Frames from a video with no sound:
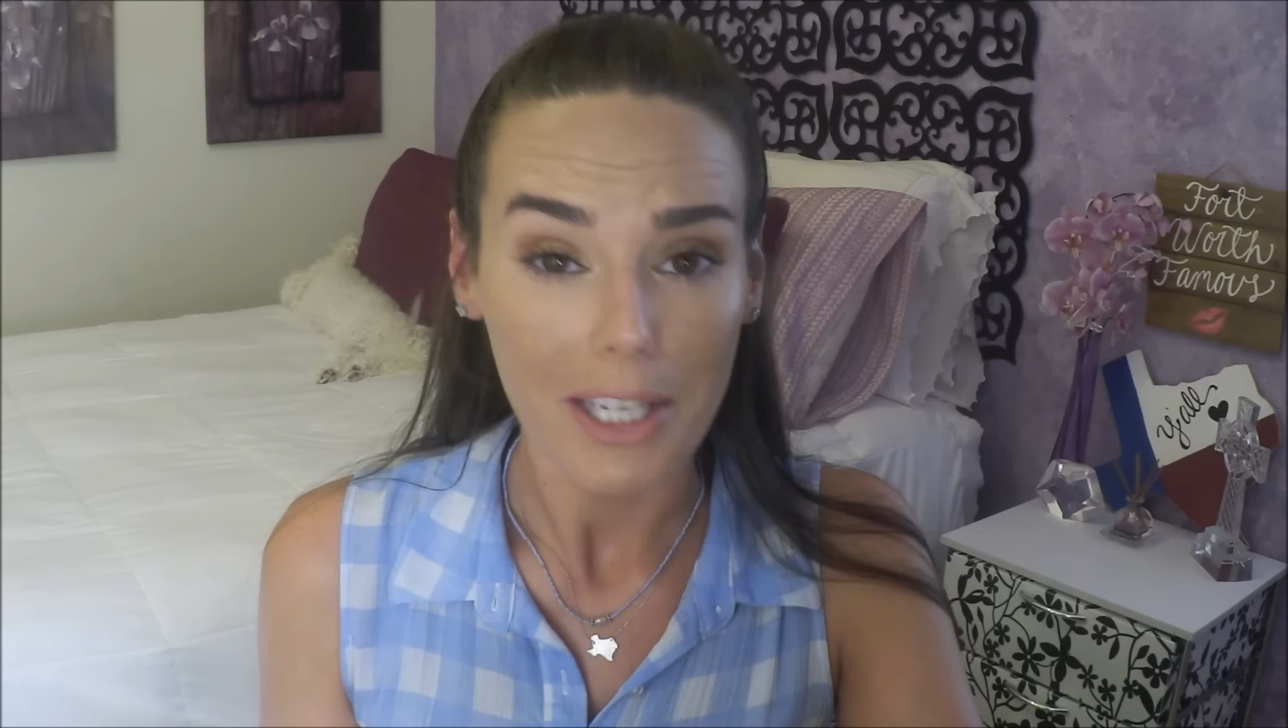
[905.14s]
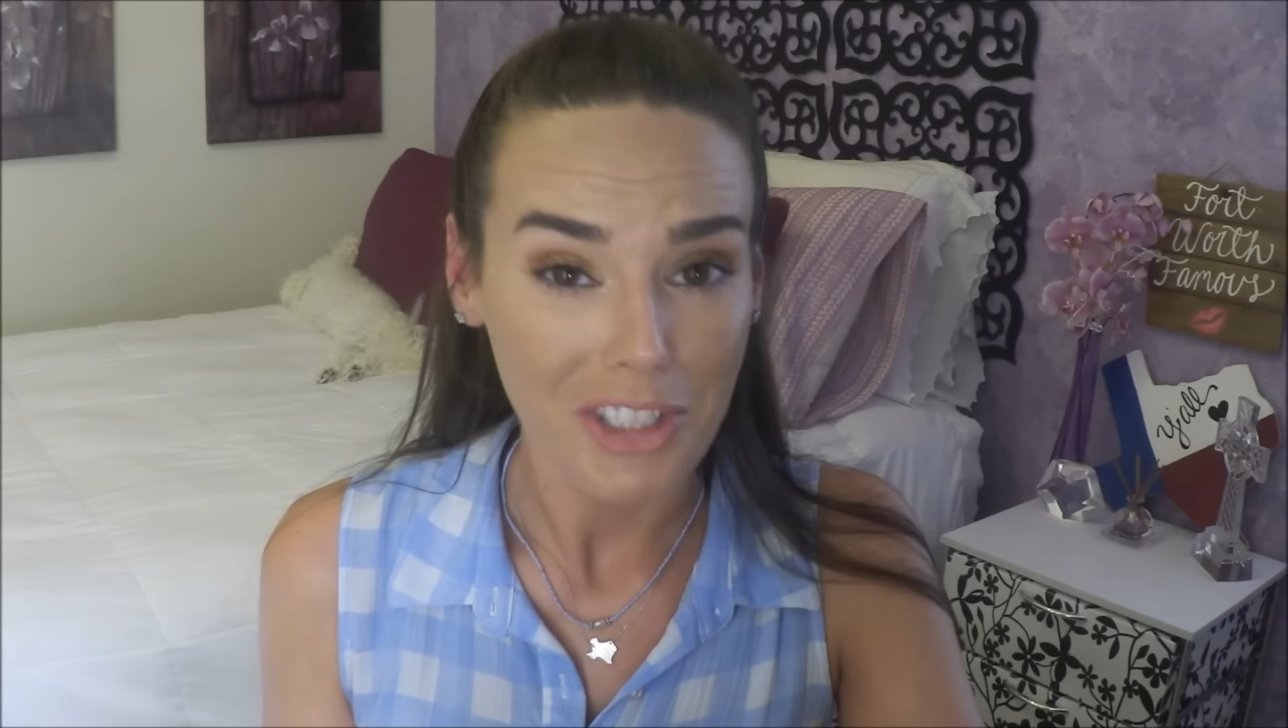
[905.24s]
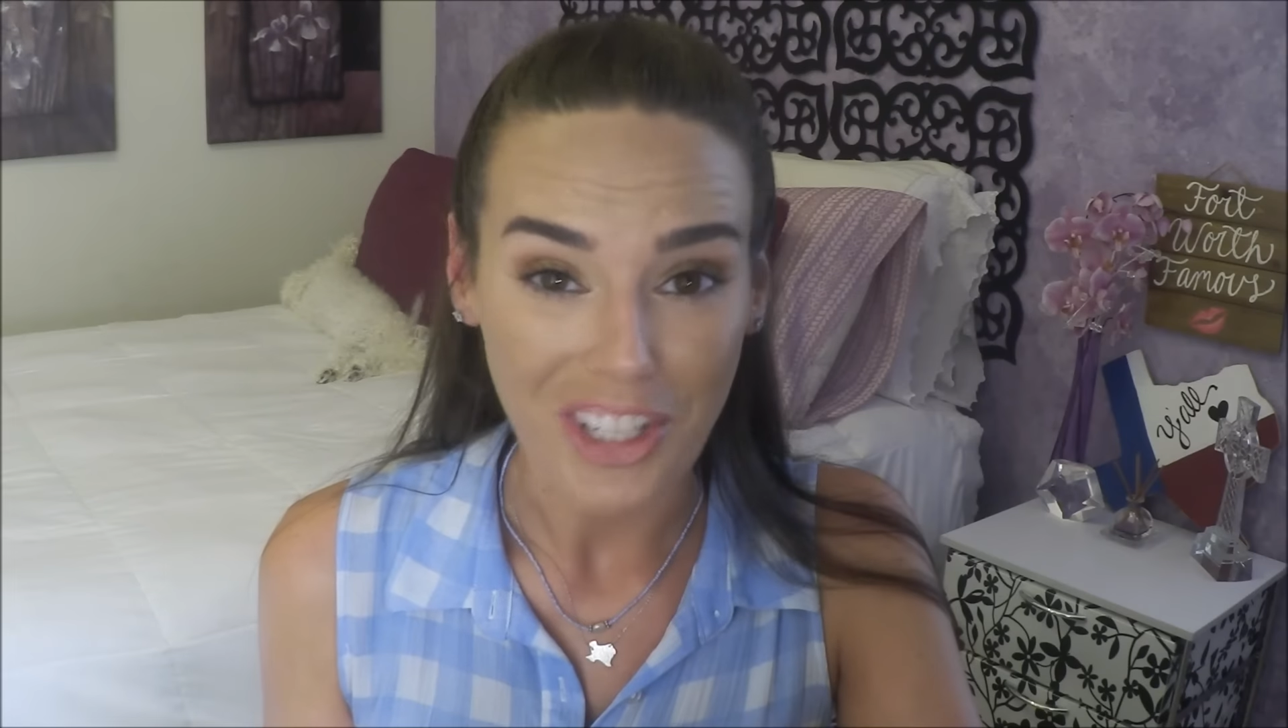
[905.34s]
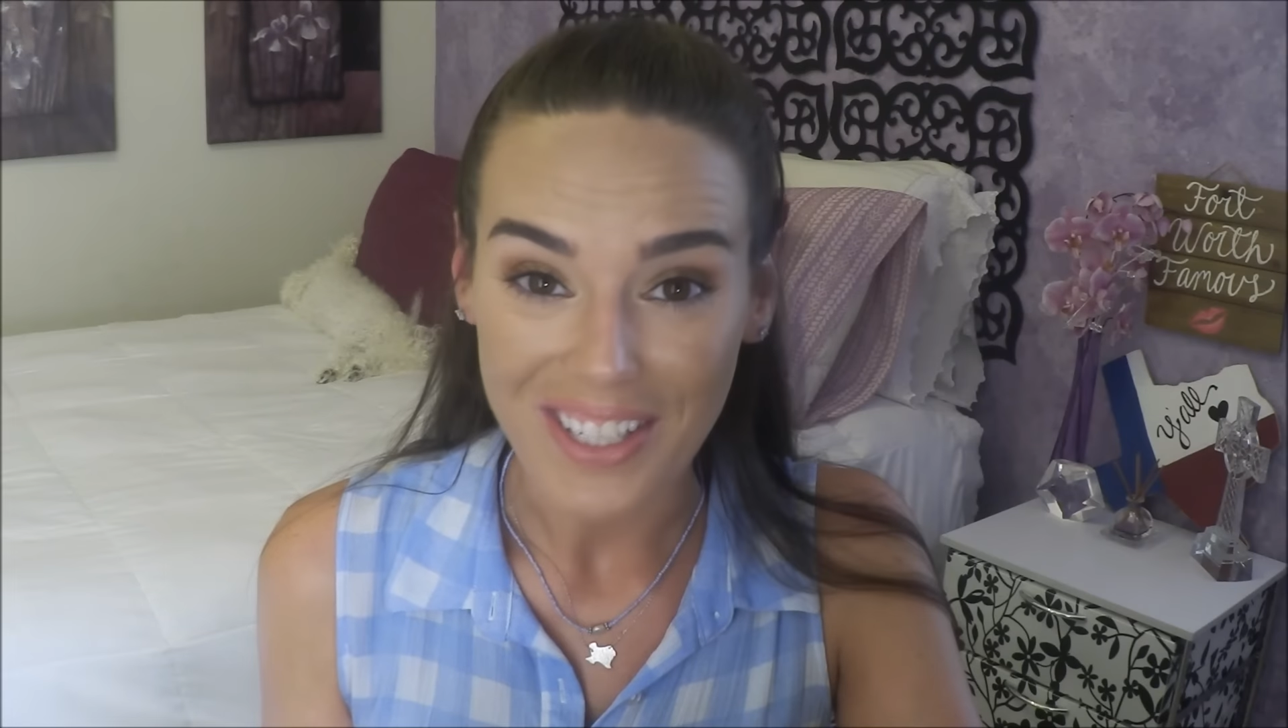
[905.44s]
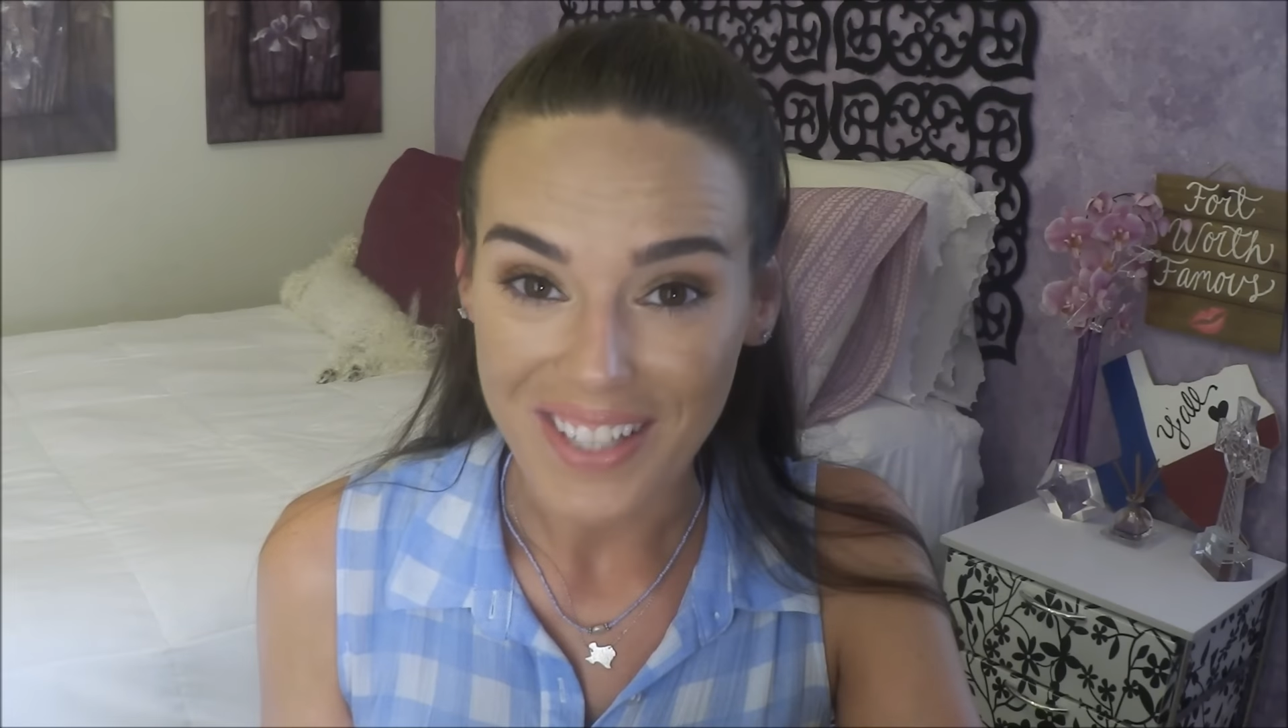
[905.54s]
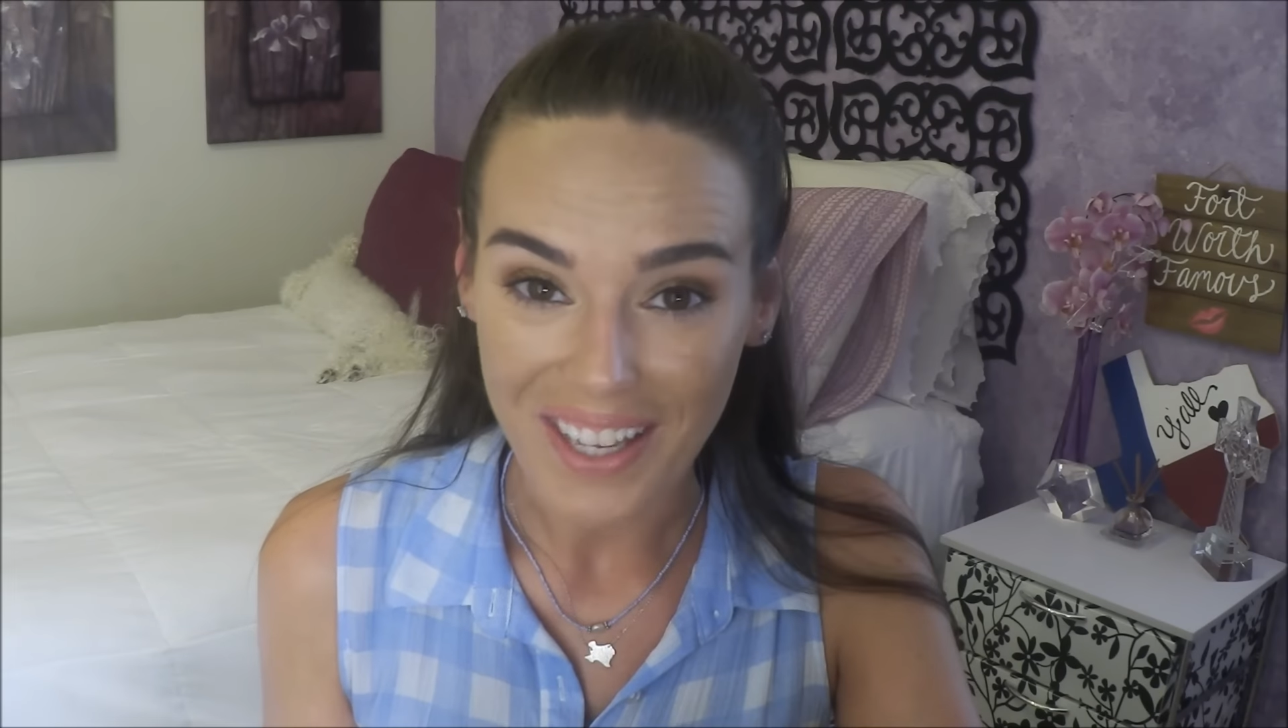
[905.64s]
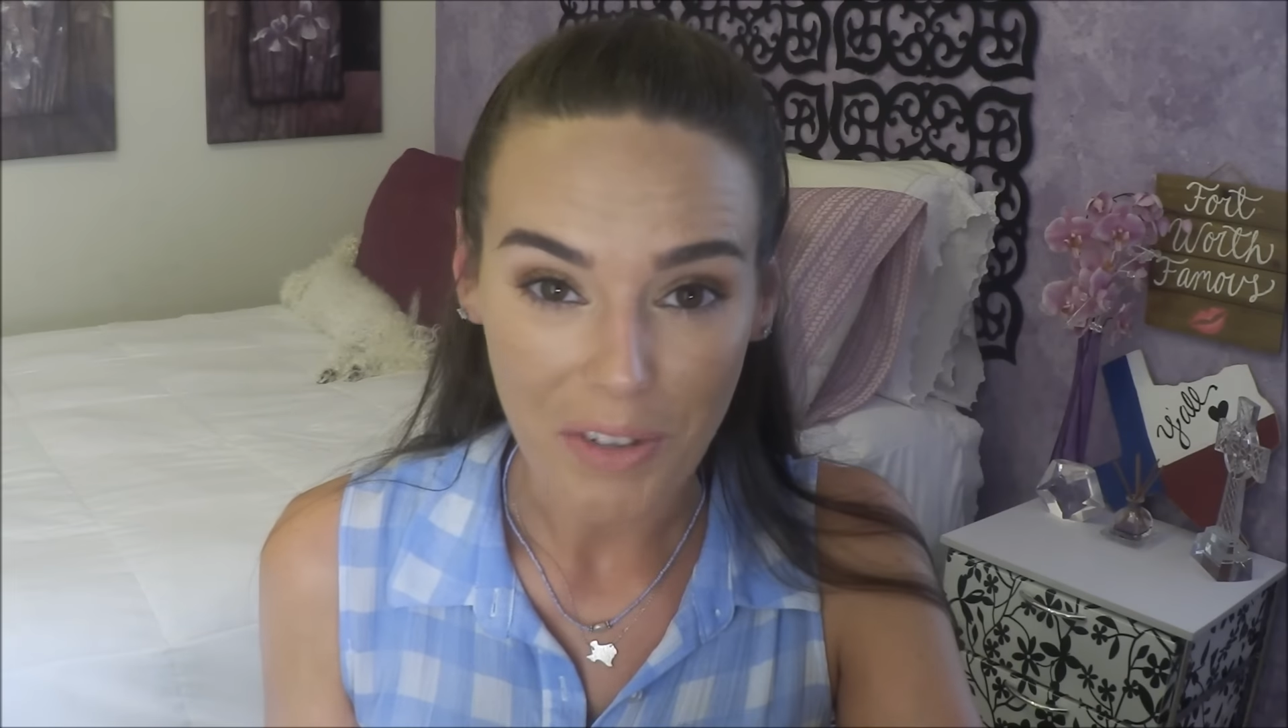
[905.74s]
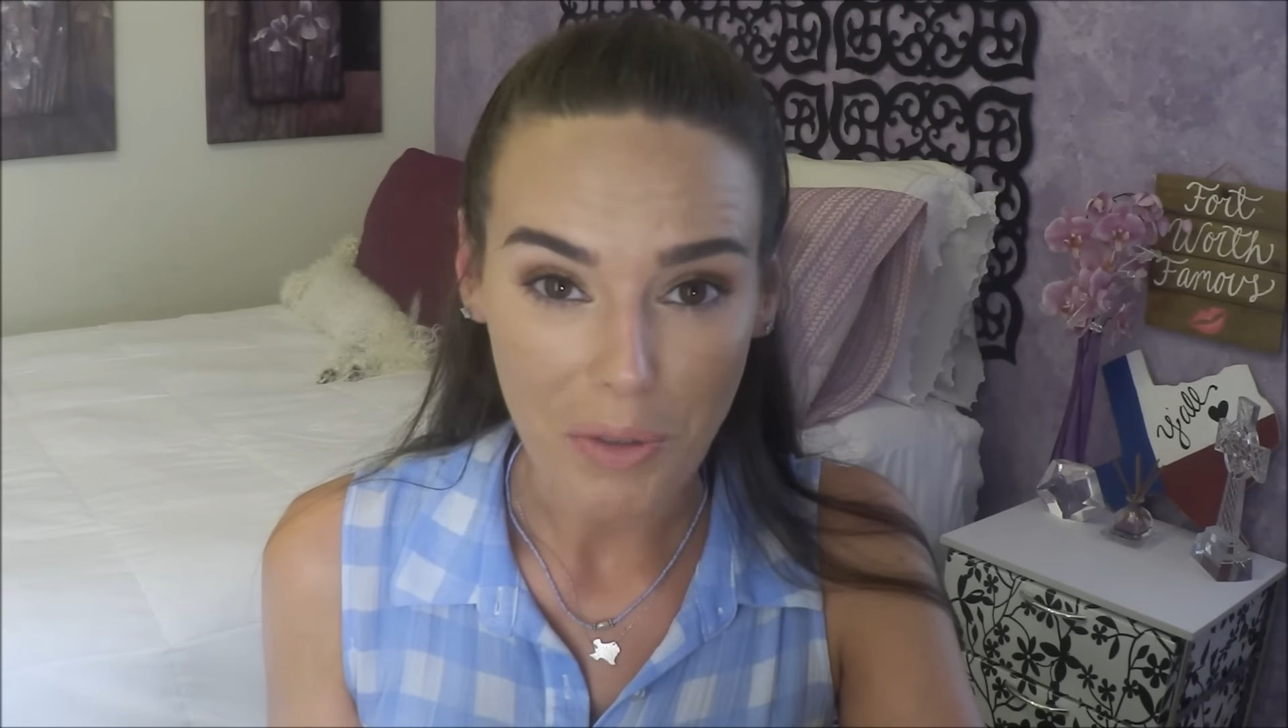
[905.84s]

I should have done it